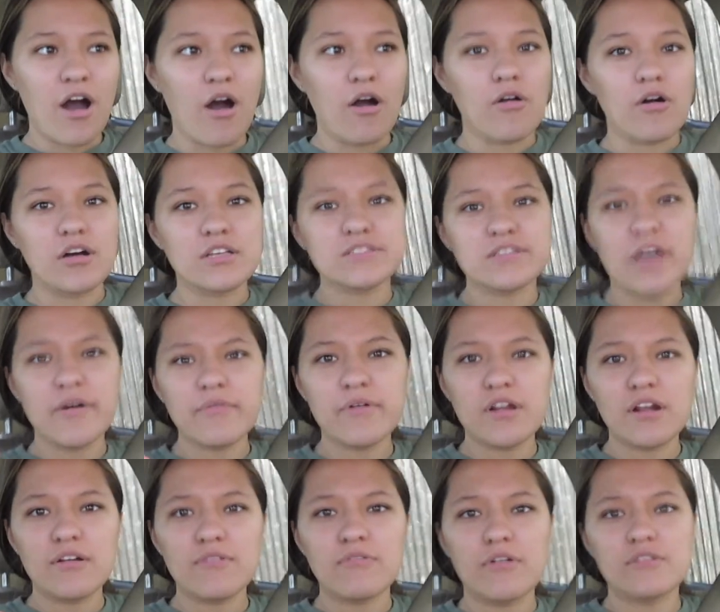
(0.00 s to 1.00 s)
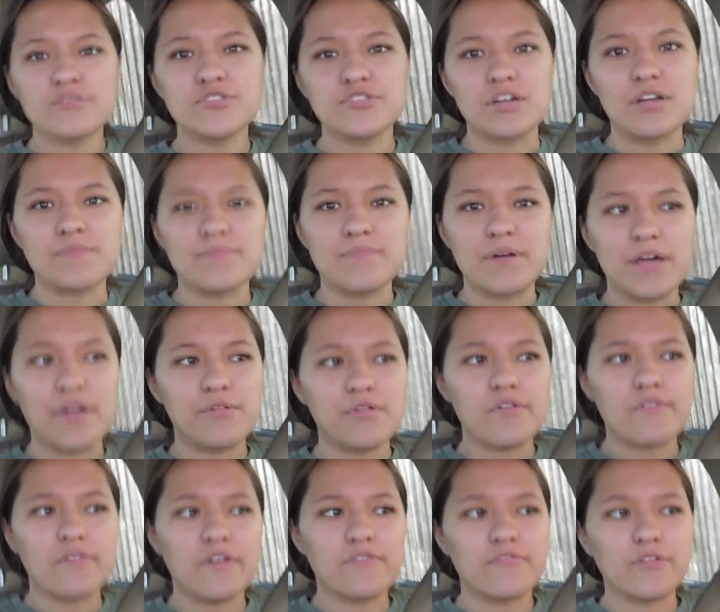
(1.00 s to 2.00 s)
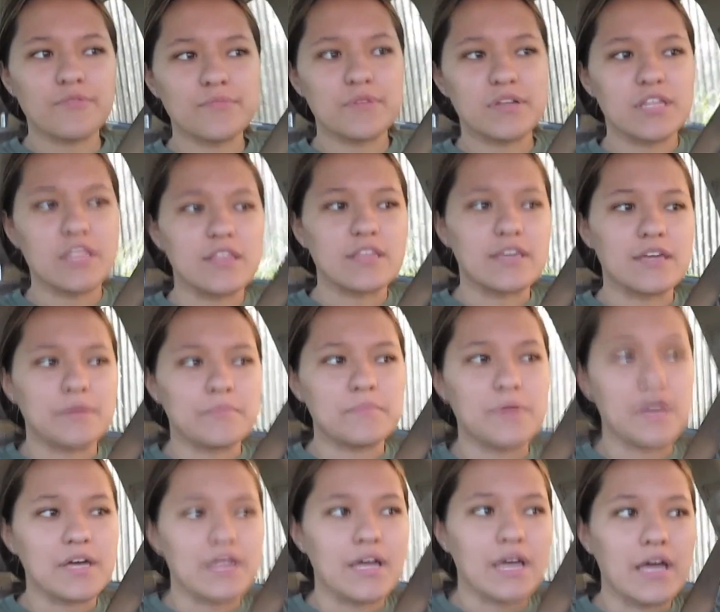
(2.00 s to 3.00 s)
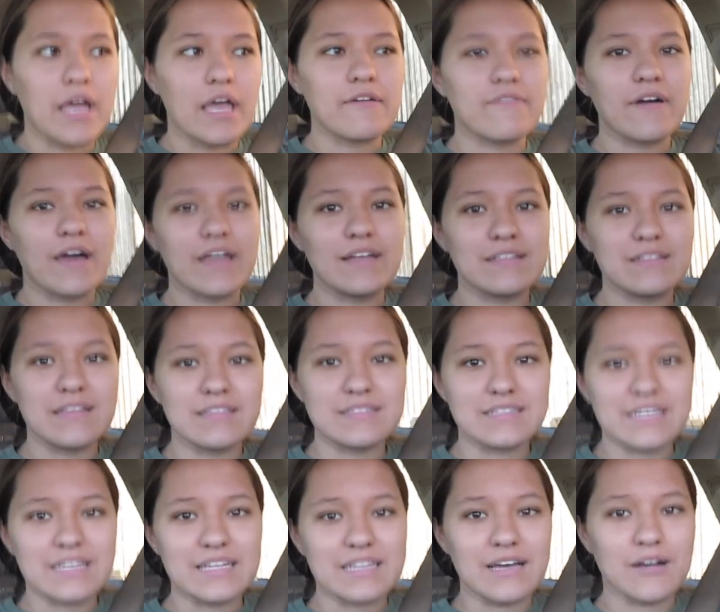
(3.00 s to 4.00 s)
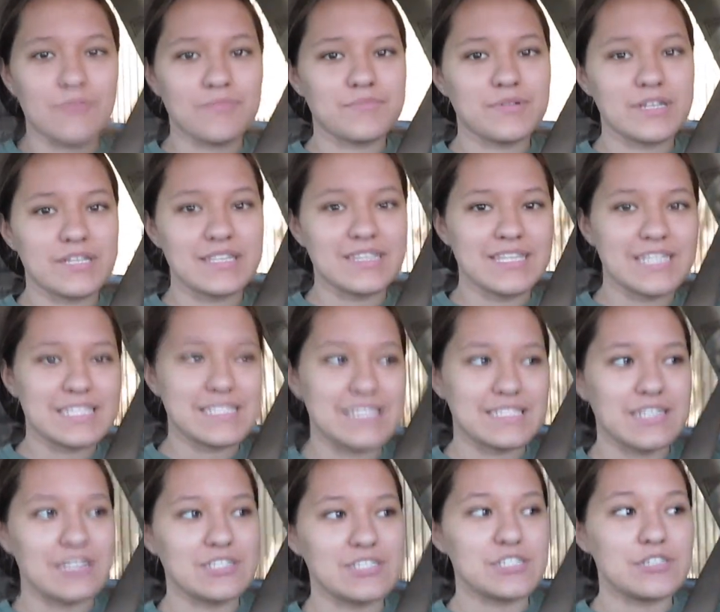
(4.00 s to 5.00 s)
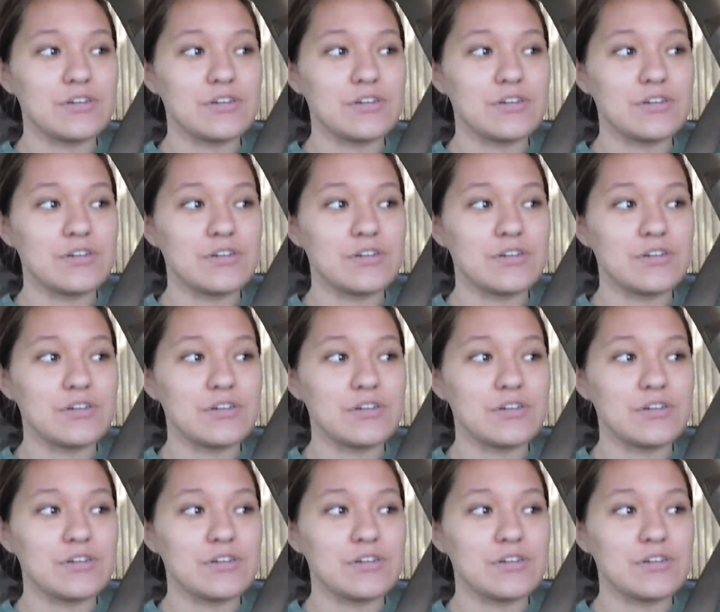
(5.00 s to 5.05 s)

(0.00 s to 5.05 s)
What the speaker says: Oh, also I went on a road trip. I don't know if I filmed anything, but if I did, I'll put this in here